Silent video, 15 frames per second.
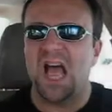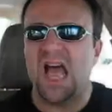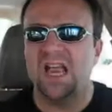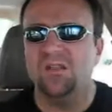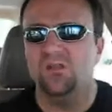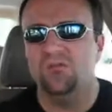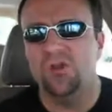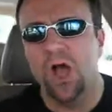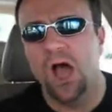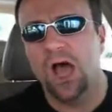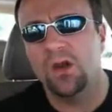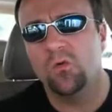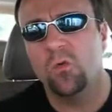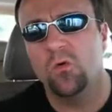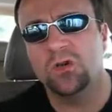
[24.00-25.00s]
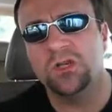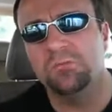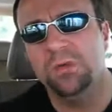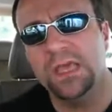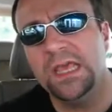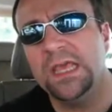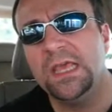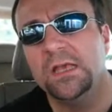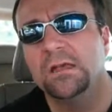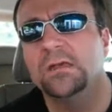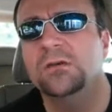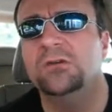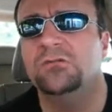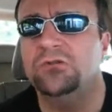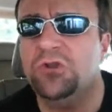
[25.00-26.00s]
I do not want to be
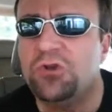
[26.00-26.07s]
on